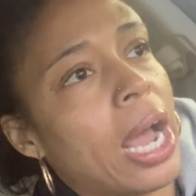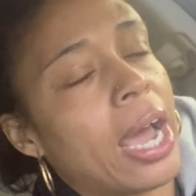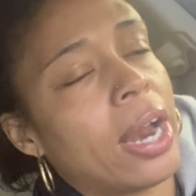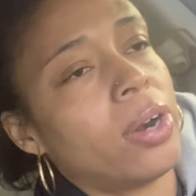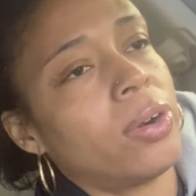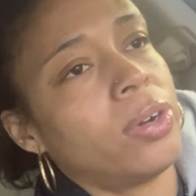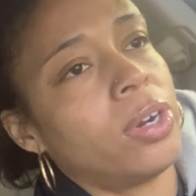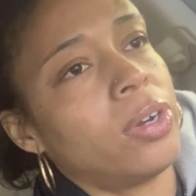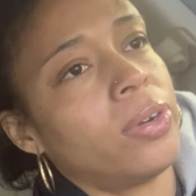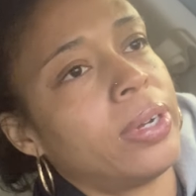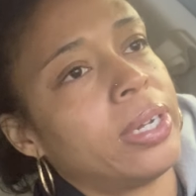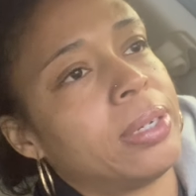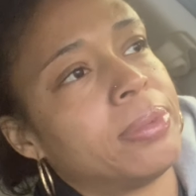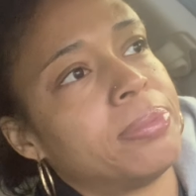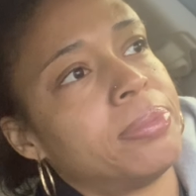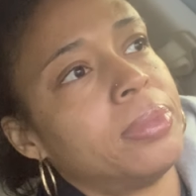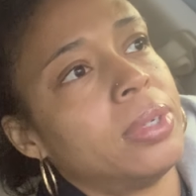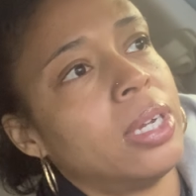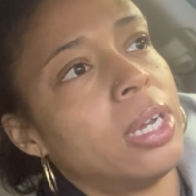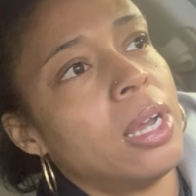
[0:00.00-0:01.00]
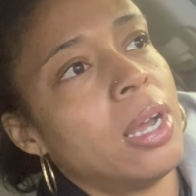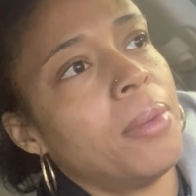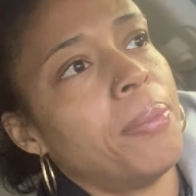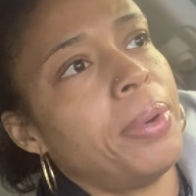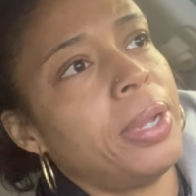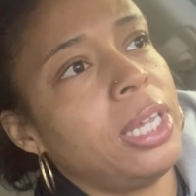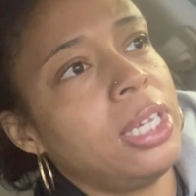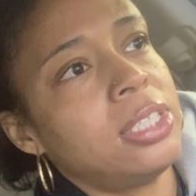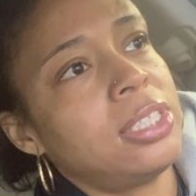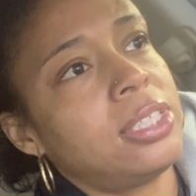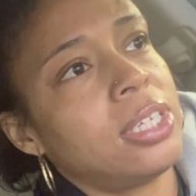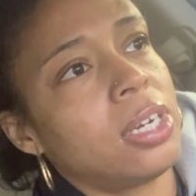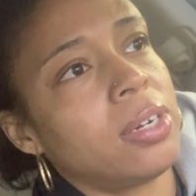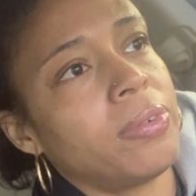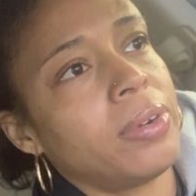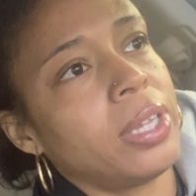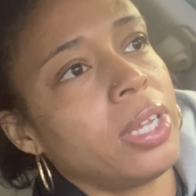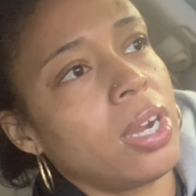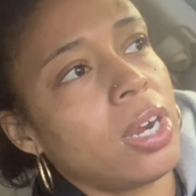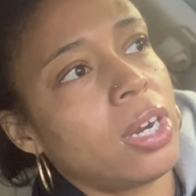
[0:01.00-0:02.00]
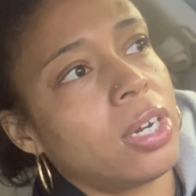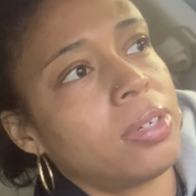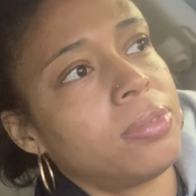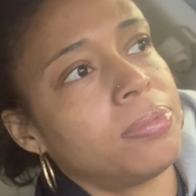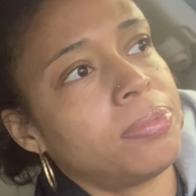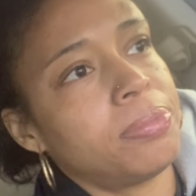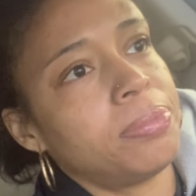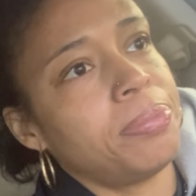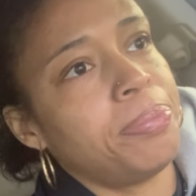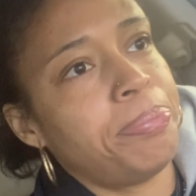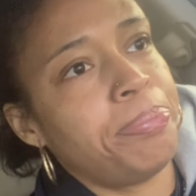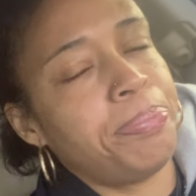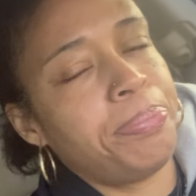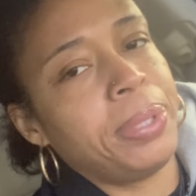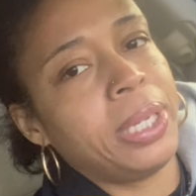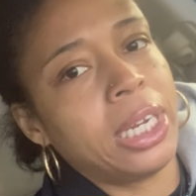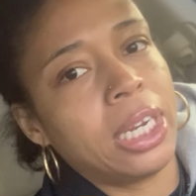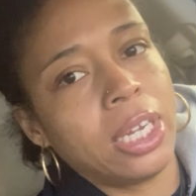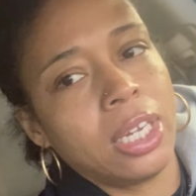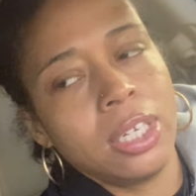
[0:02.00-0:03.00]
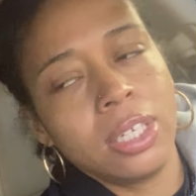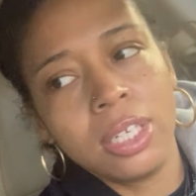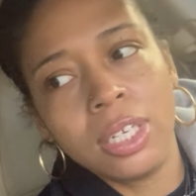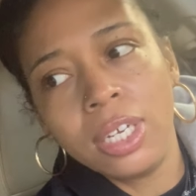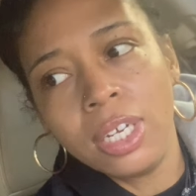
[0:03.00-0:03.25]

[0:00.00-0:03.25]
I don't know him. But he's staring really hard. See that?